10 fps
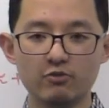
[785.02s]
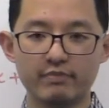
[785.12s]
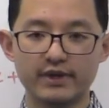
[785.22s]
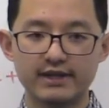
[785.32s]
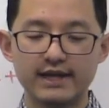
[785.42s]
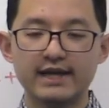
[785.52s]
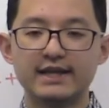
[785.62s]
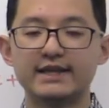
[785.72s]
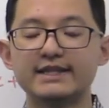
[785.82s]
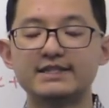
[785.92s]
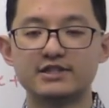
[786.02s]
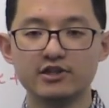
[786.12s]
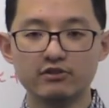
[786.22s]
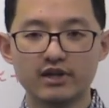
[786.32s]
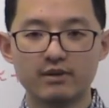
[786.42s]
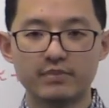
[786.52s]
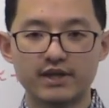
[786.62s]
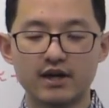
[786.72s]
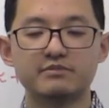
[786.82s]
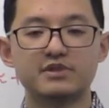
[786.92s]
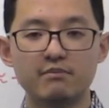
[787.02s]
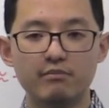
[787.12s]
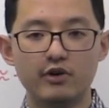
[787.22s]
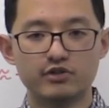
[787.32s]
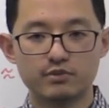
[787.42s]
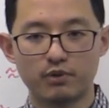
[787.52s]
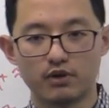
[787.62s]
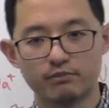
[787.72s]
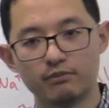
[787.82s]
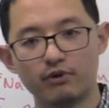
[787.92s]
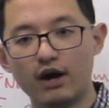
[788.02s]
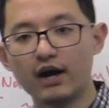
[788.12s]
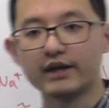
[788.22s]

open, then sodium becomes the most permeable